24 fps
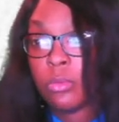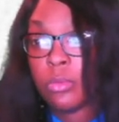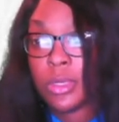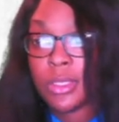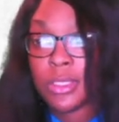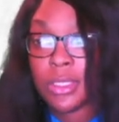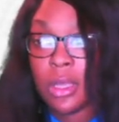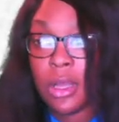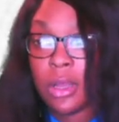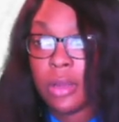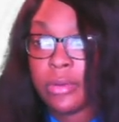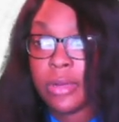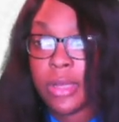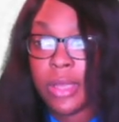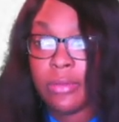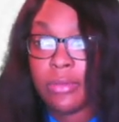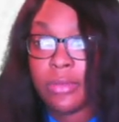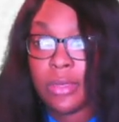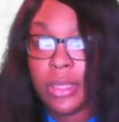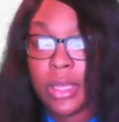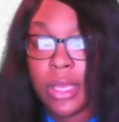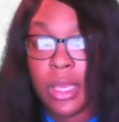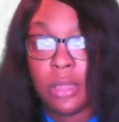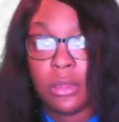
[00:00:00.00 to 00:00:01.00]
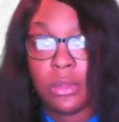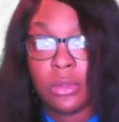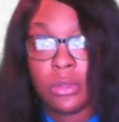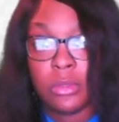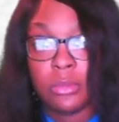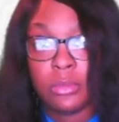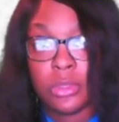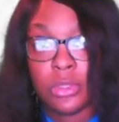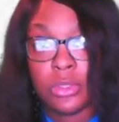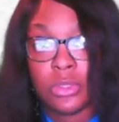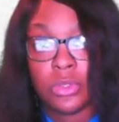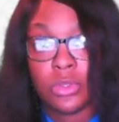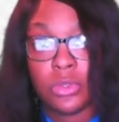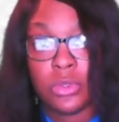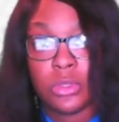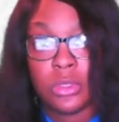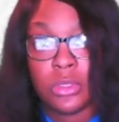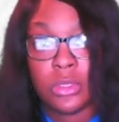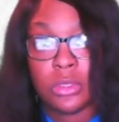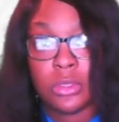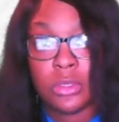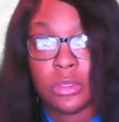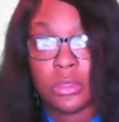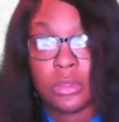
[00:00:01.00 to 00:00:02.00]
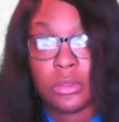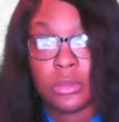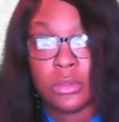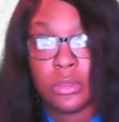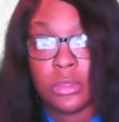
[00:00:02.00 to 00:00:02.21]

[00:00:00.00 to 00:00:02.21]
because I already have it downloaded, but yours it'll,